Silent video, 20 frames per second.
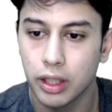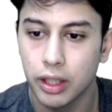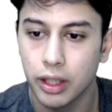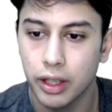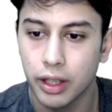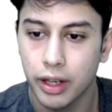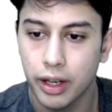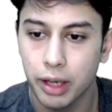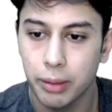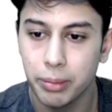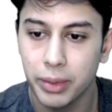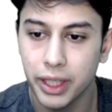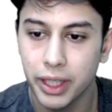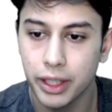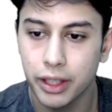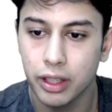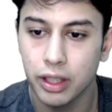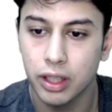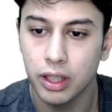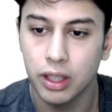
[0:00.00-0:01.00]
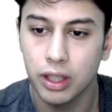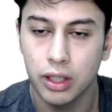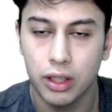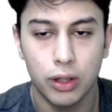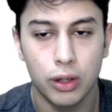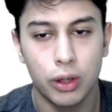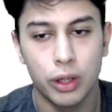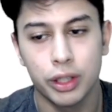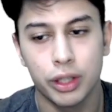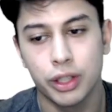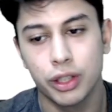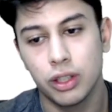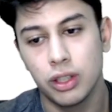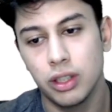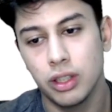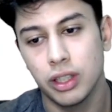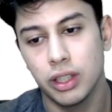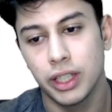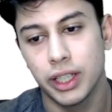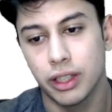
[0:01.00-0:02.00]
rub it on
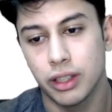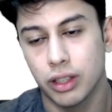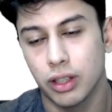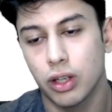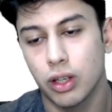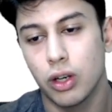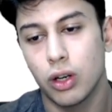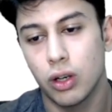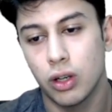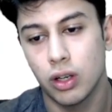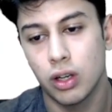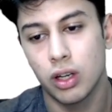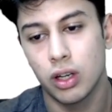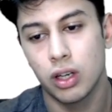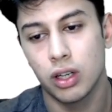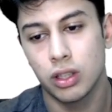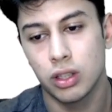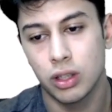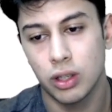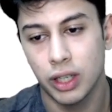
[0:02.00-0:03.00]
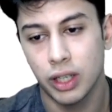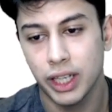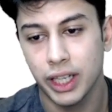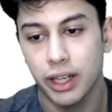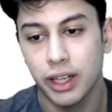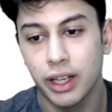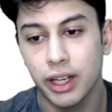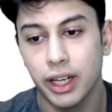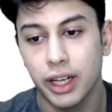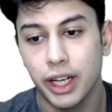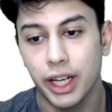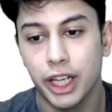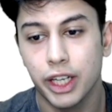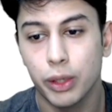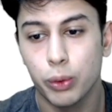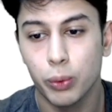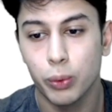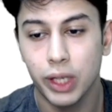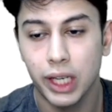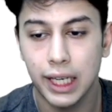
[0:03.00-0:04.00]
your hair, alright,
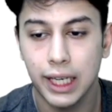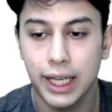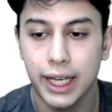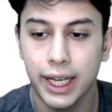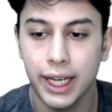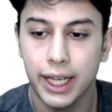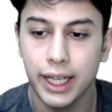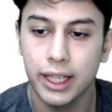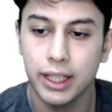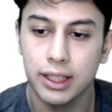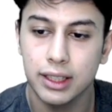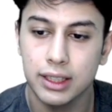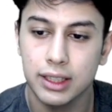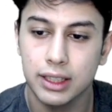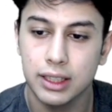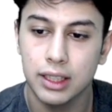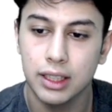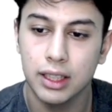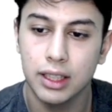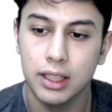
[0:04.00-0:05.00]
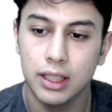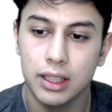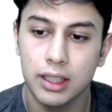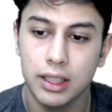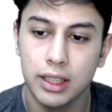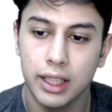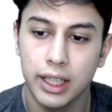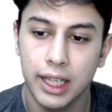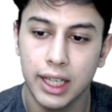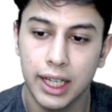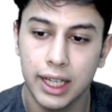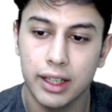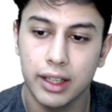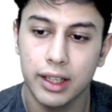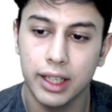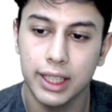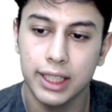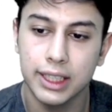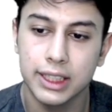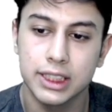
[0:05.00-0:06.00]
it will get
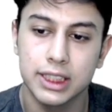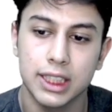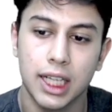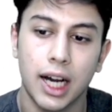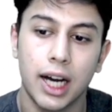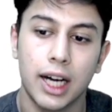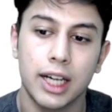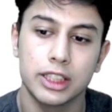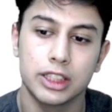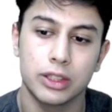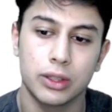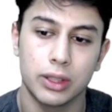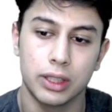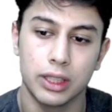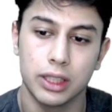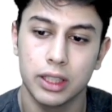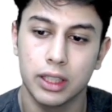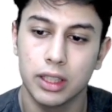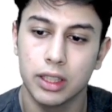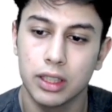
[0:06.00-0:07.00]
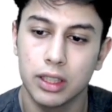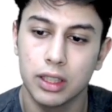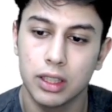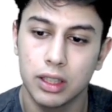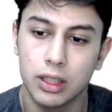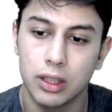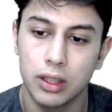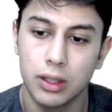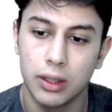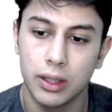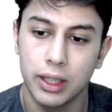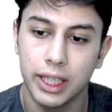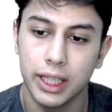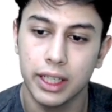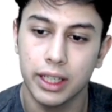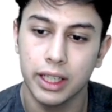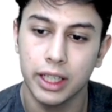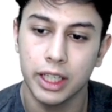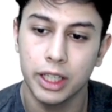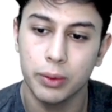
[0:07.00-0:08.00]
electric charge on it,
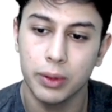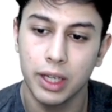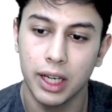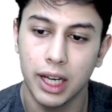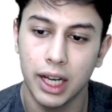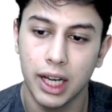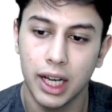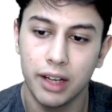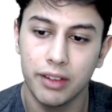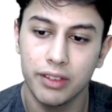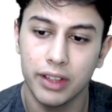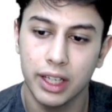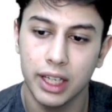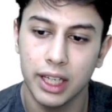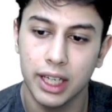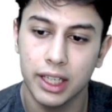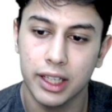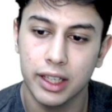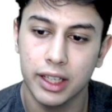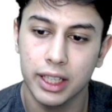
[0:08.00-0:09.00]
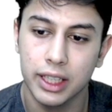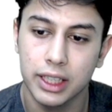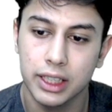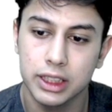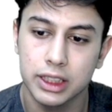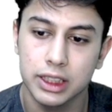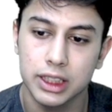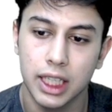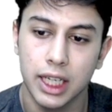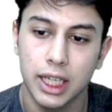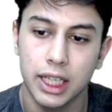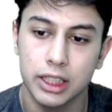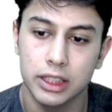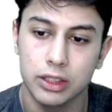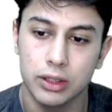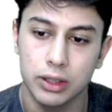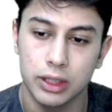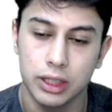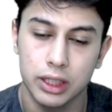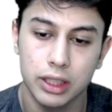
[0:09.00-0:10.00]
alright, it will have electric charge
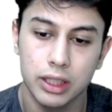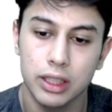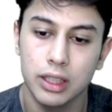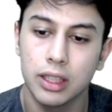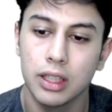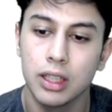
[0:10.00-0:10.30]
on it.